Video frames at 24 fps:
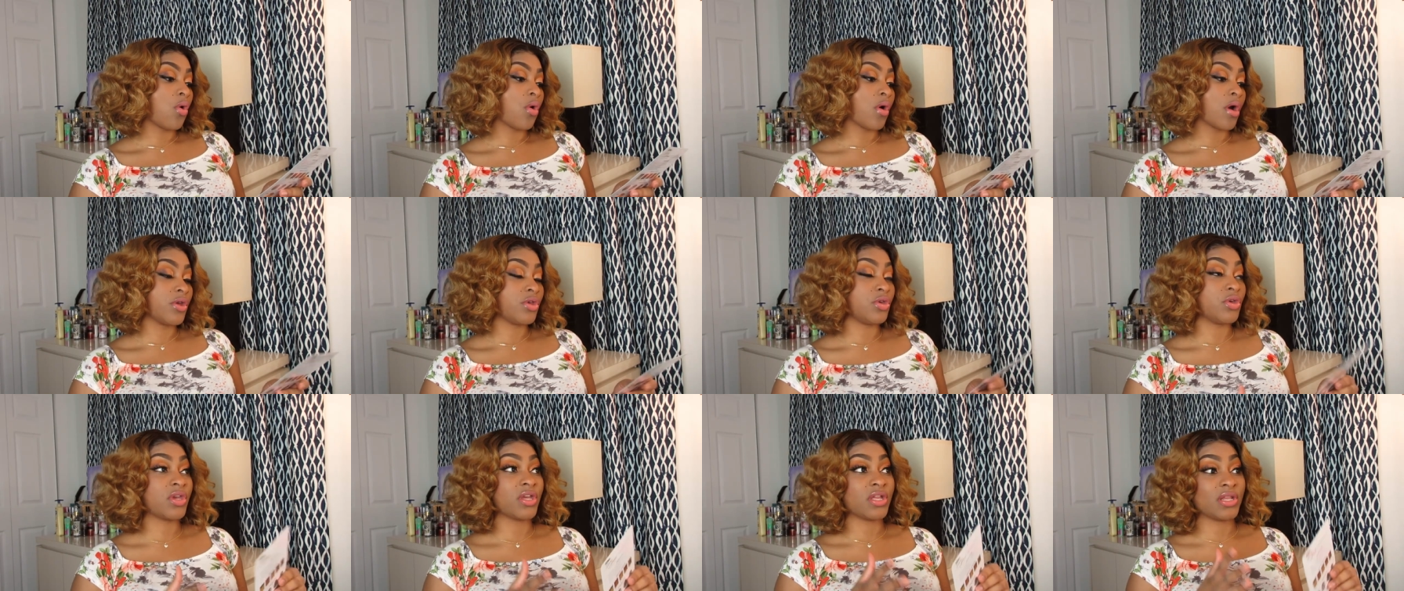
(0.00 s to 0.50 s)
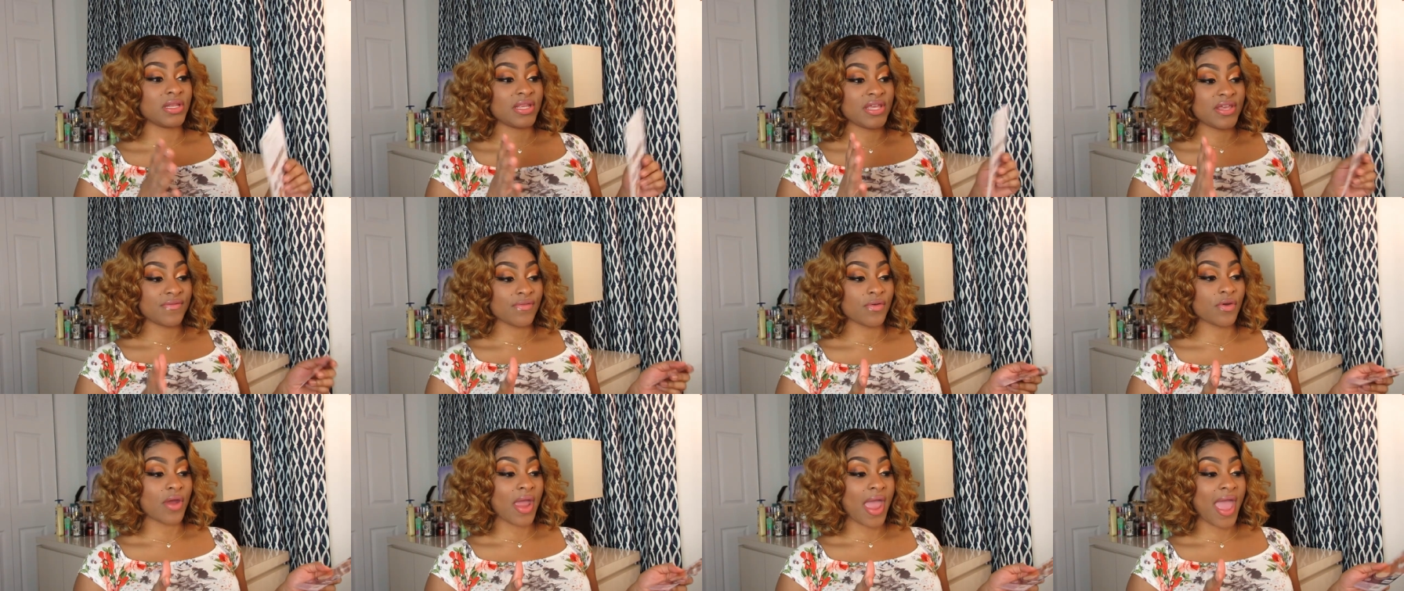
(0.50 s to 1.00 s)
or you can
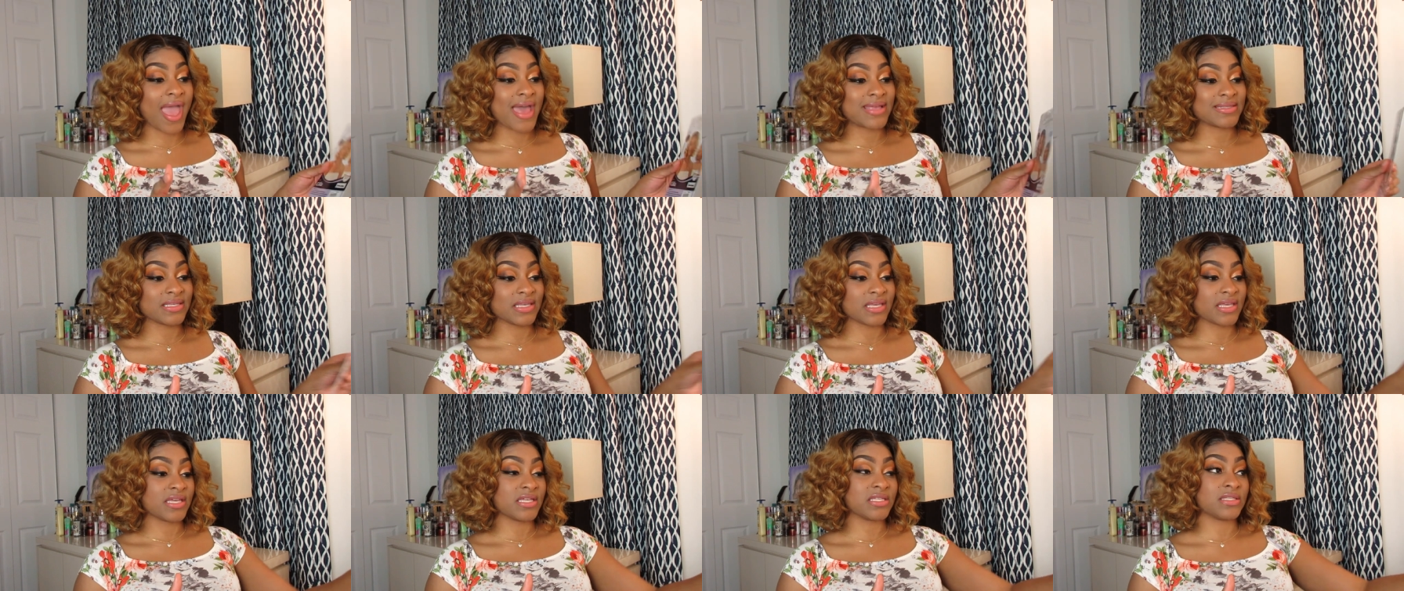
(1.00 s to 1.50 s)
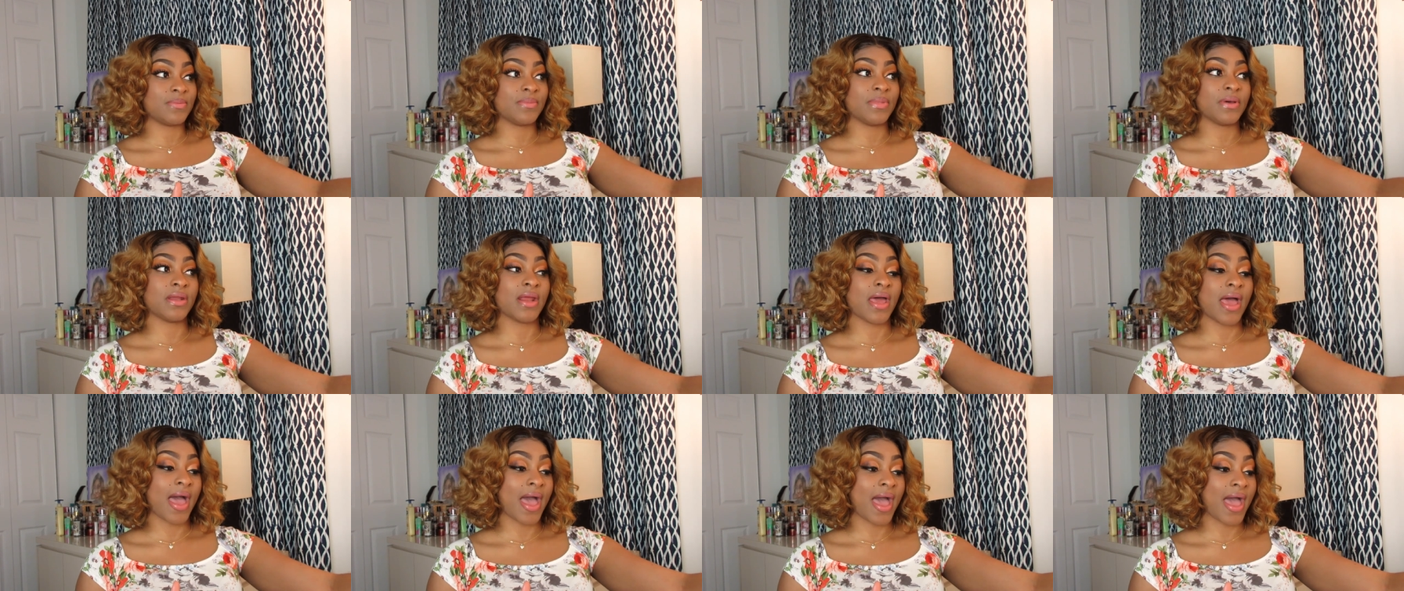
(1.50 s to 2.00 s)
leave her as is
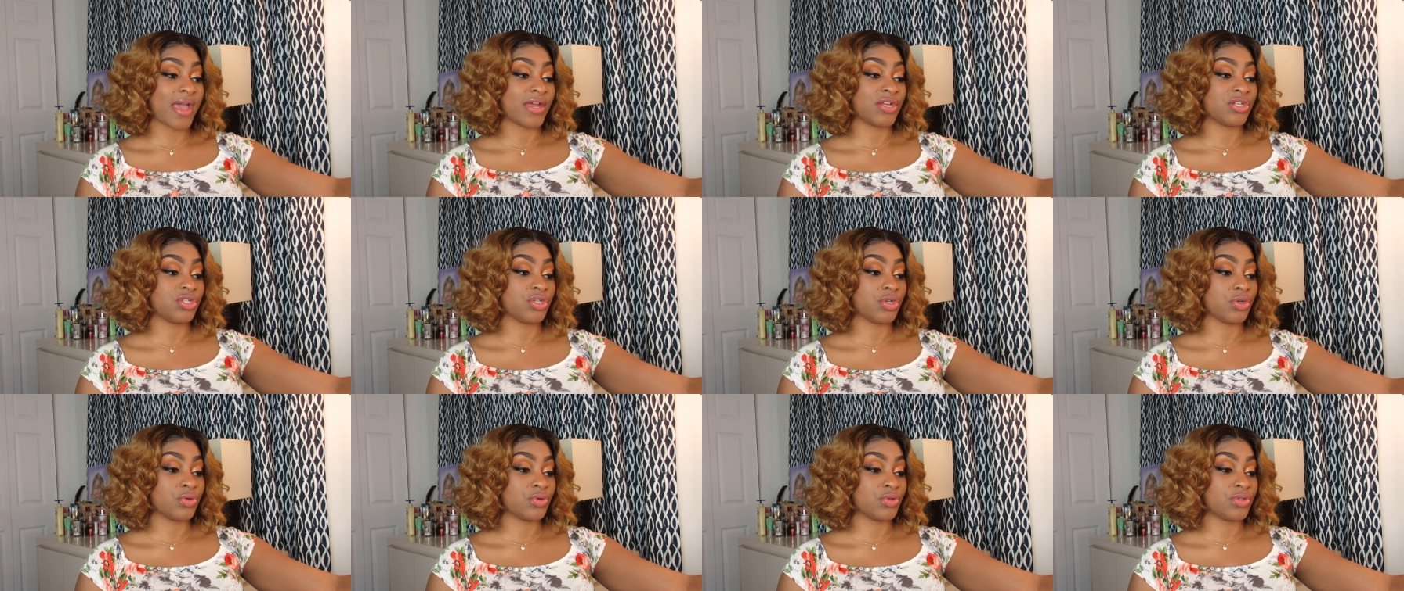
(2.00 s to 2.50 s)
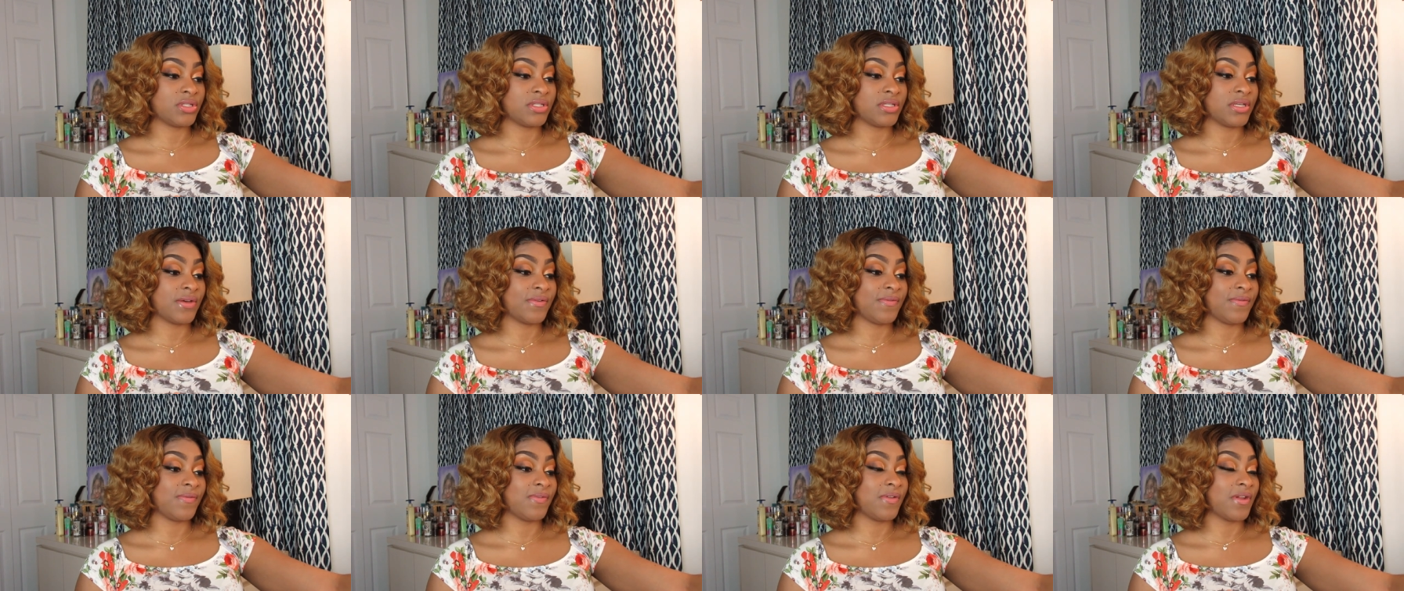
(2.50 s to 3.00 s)
but I chose
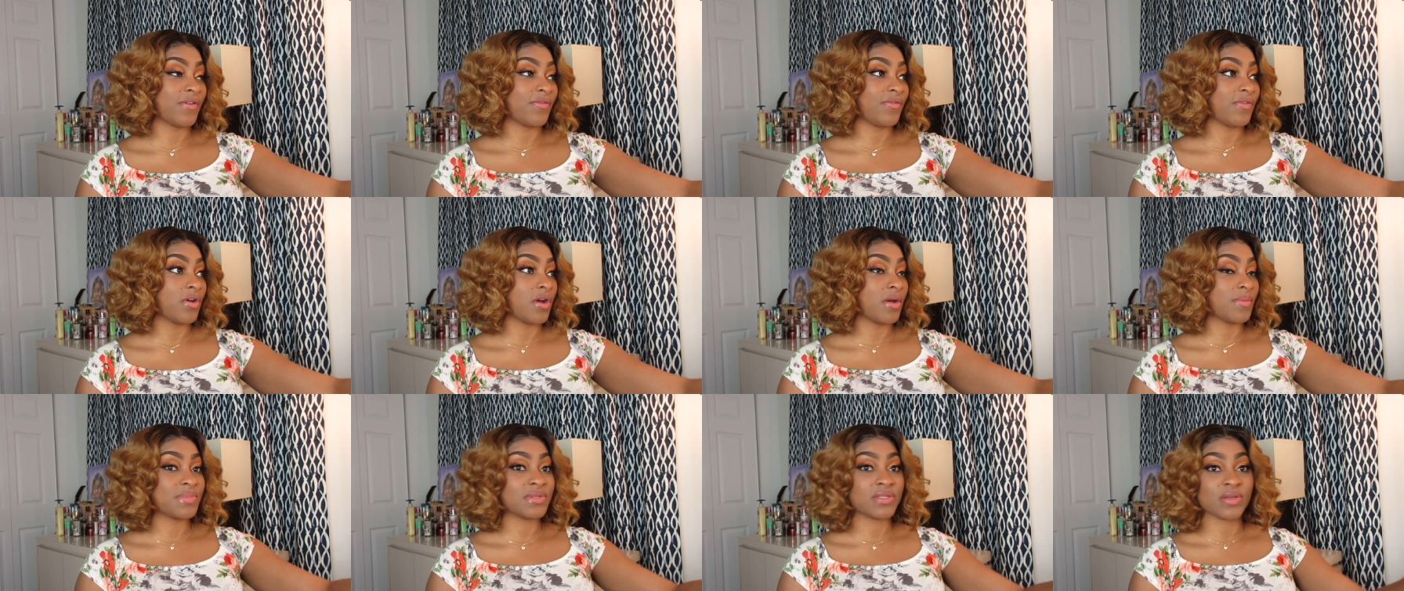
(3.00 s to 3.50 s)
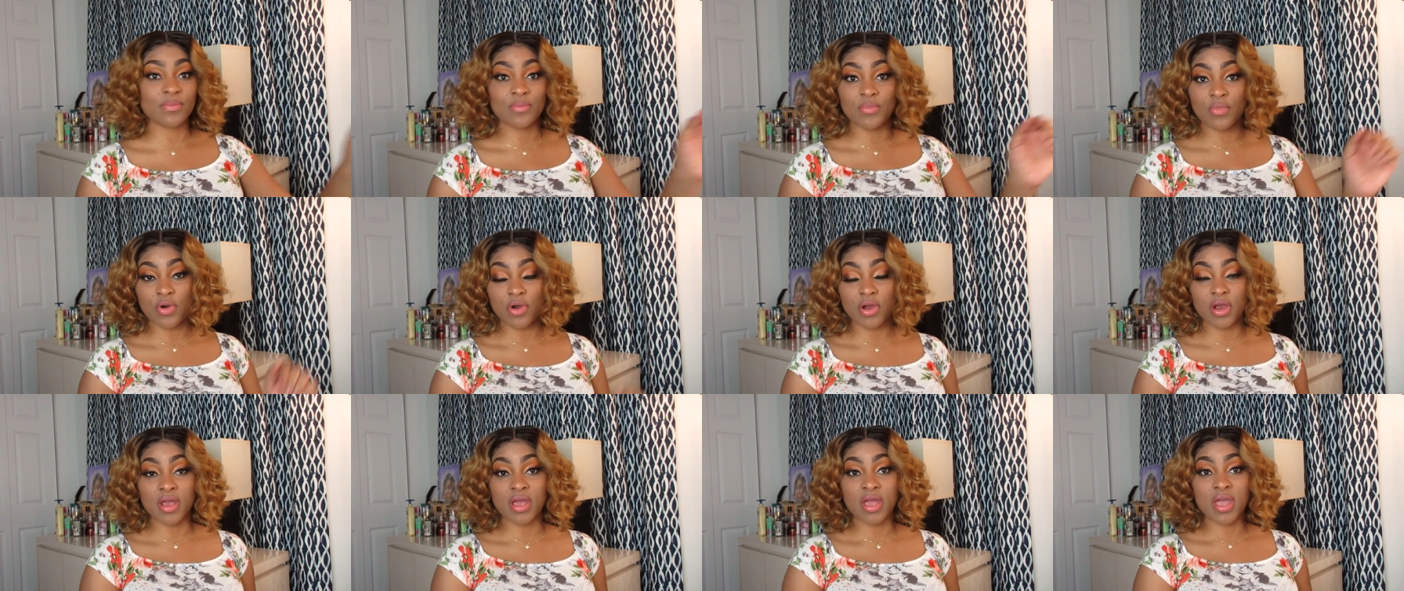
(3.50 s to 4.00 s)
to fluff her up some
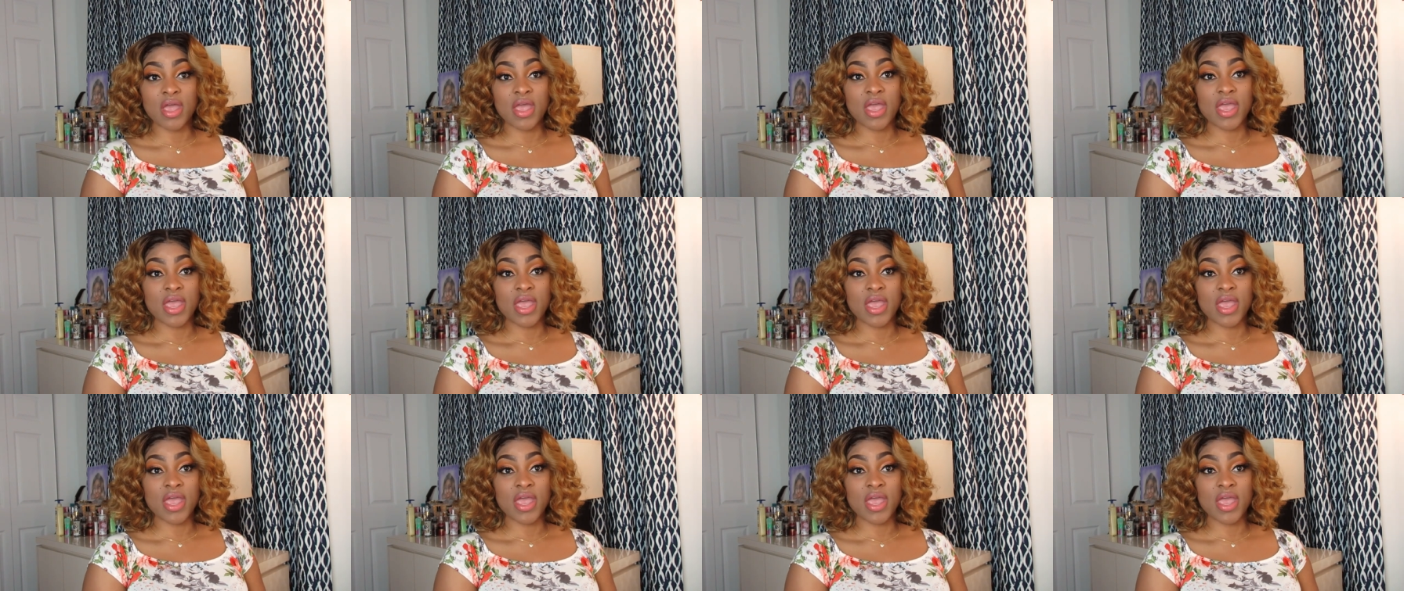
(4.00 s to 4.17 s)
more